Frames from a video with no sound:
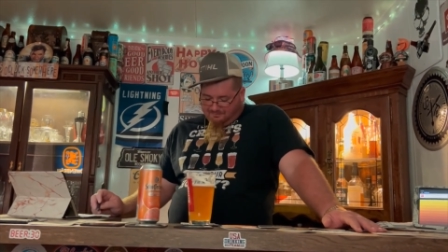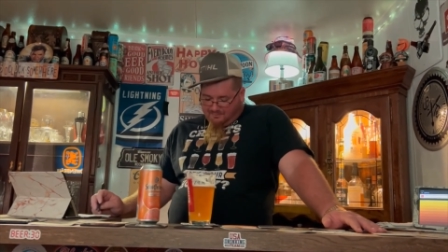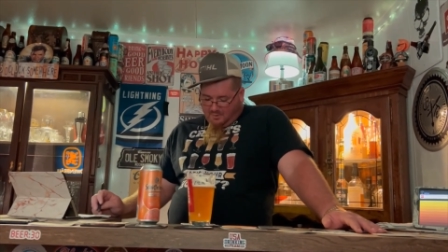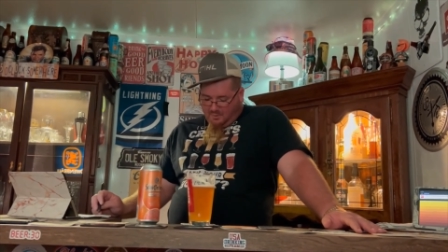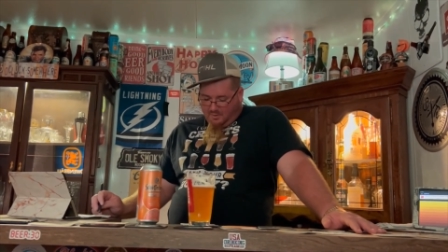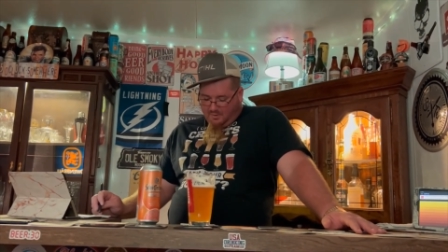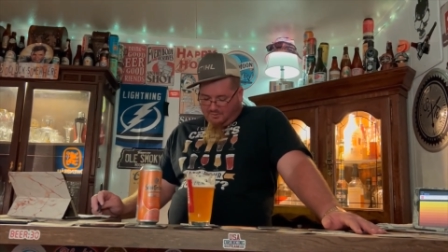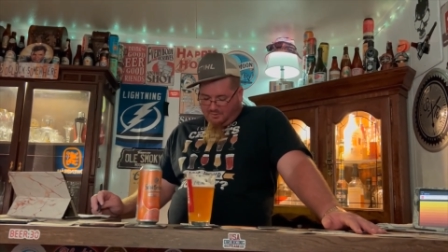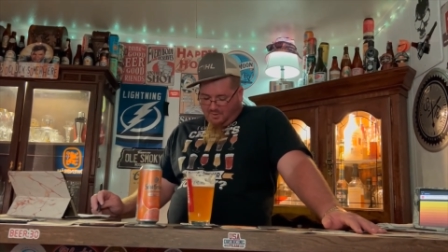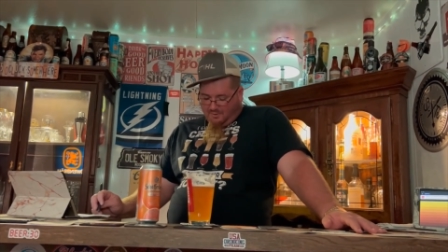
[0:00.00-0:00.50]

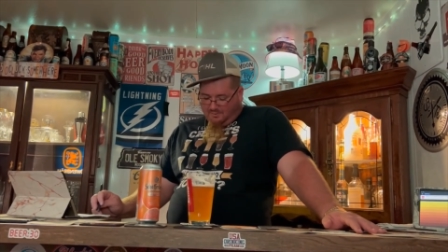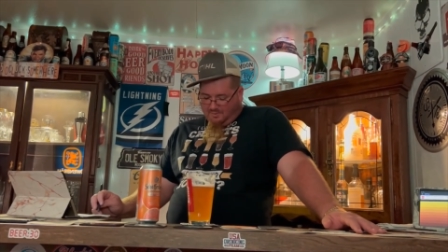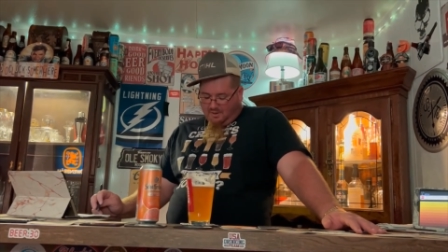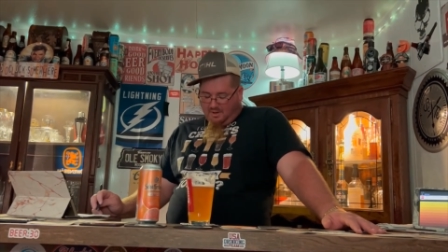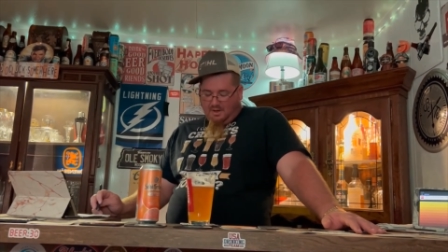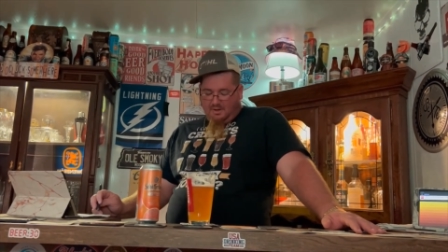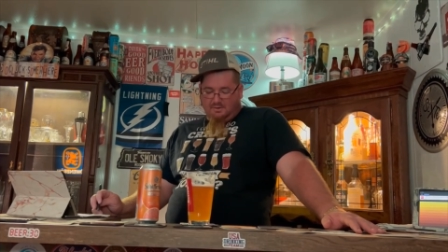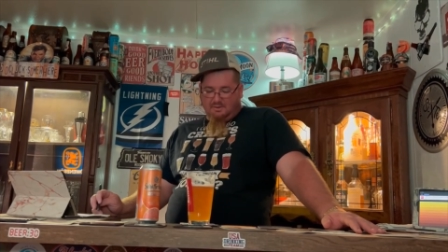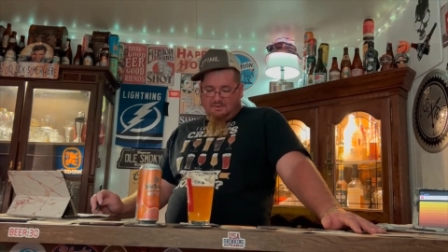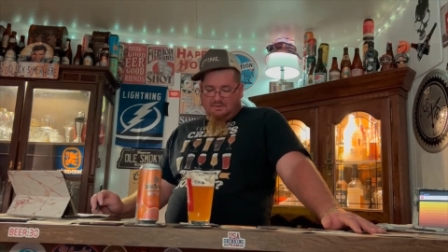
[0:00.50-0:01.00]
with over
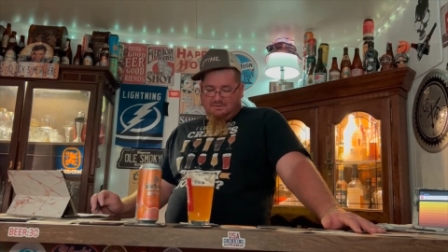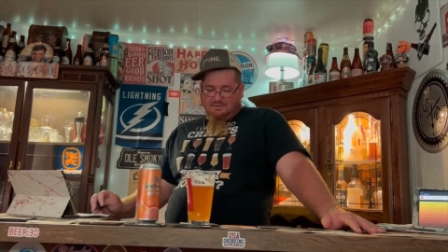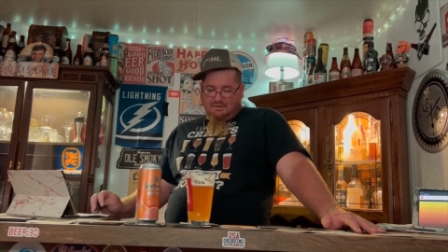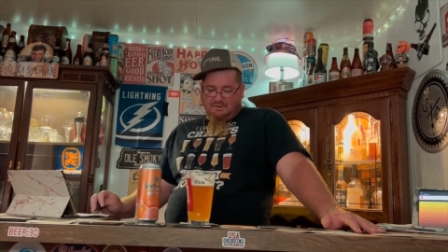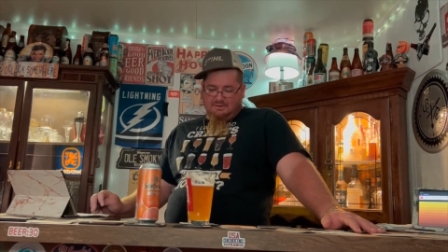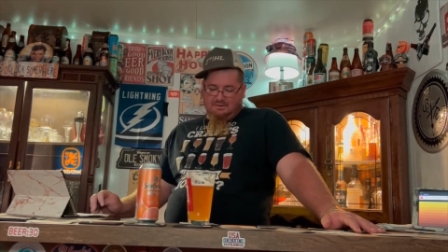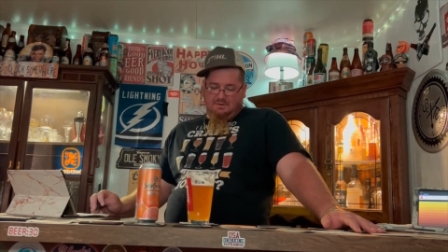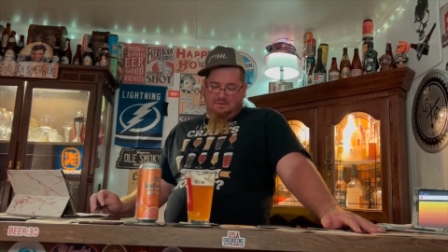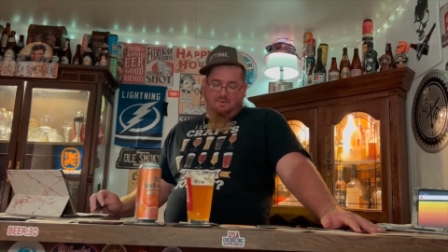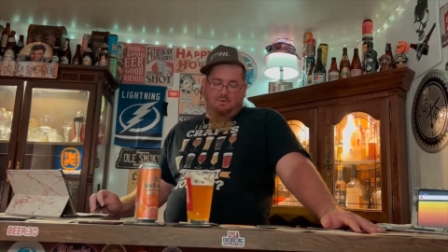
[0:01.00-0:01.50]

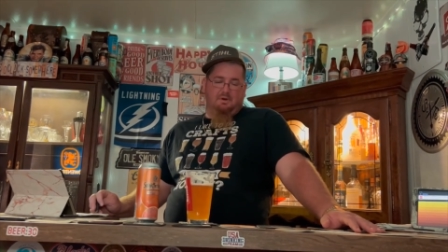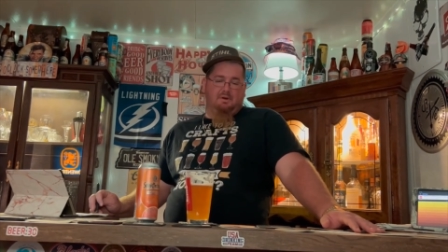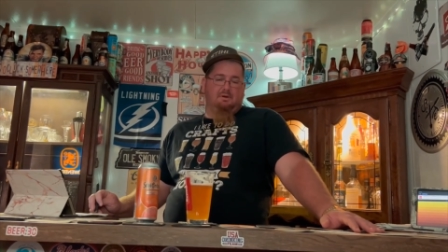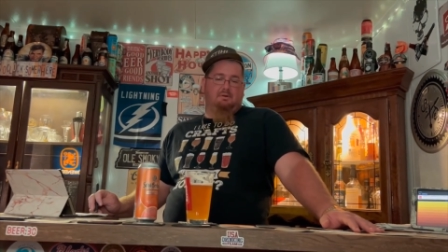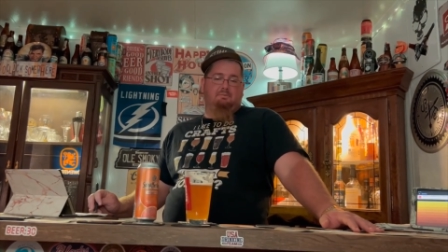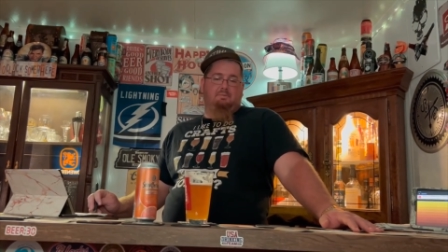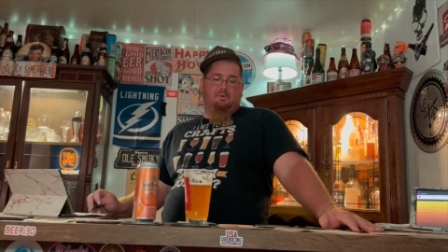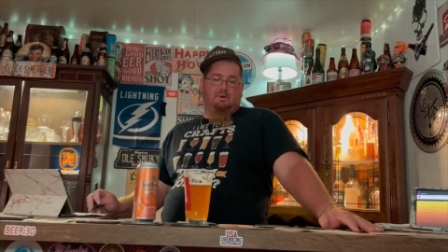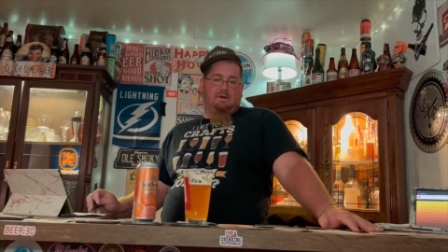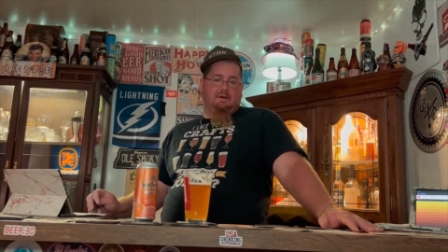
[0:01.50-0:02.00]

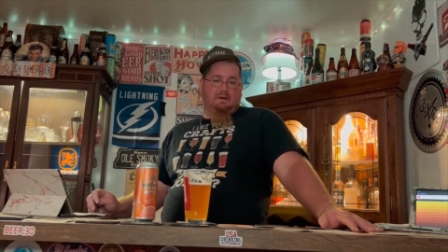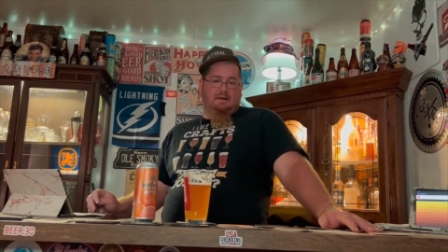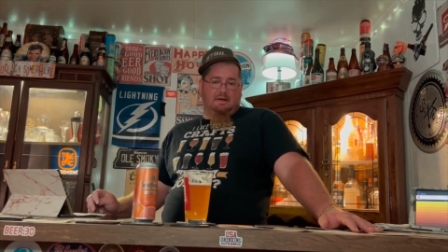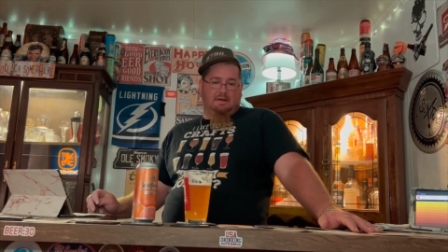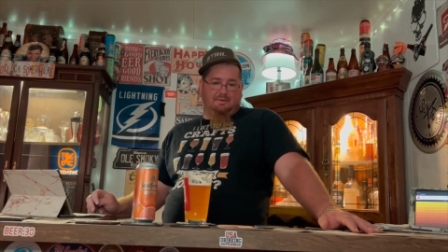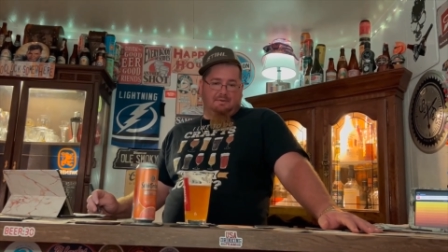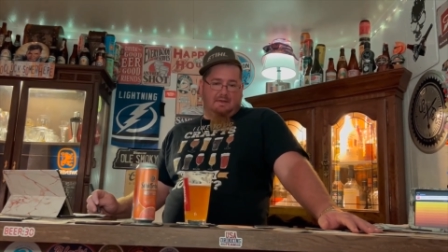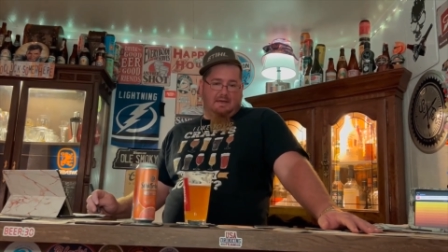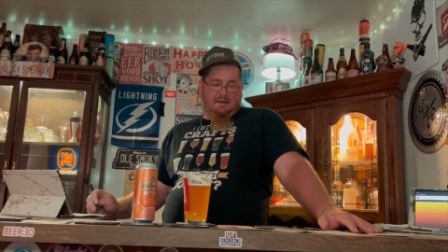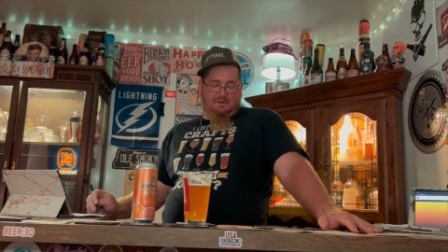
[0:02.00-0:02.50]
161.9
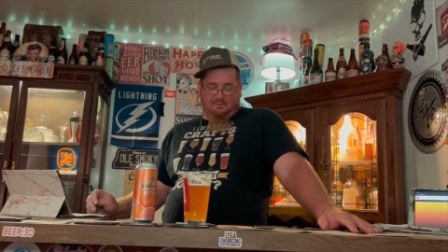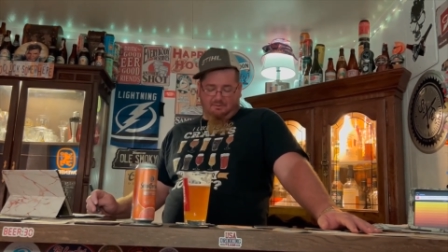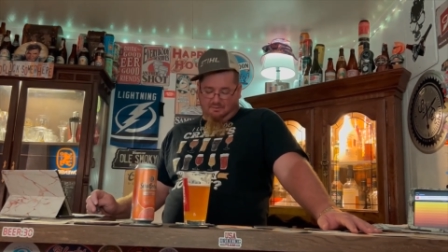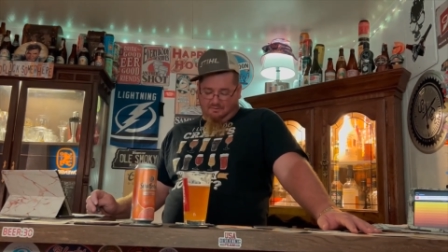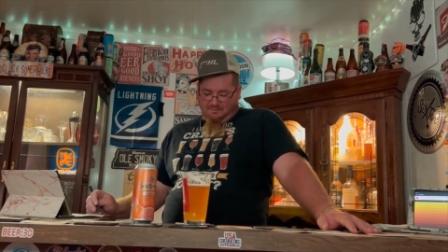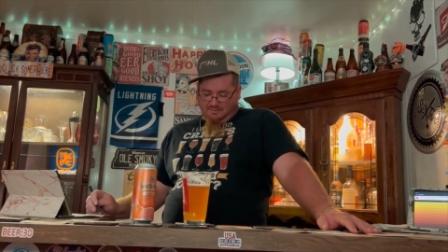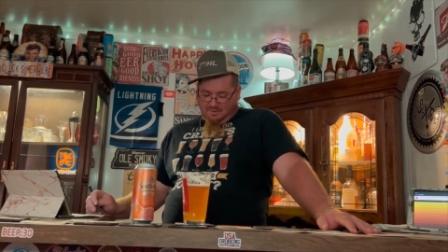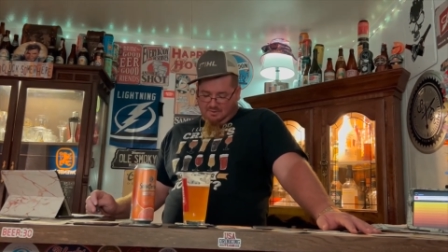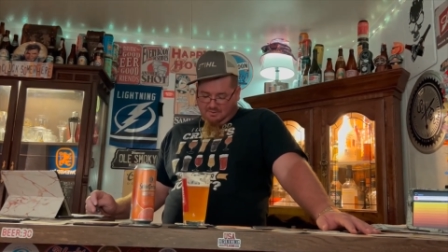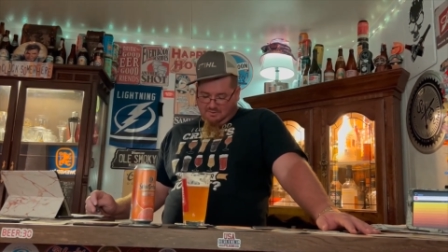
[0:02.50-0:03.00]
thousand
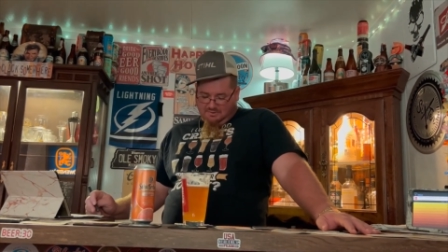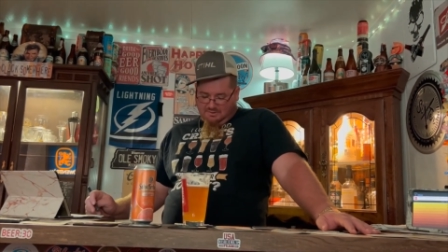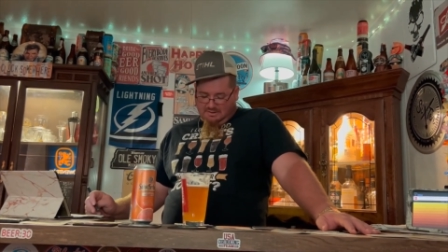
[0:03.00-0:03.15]
reviews.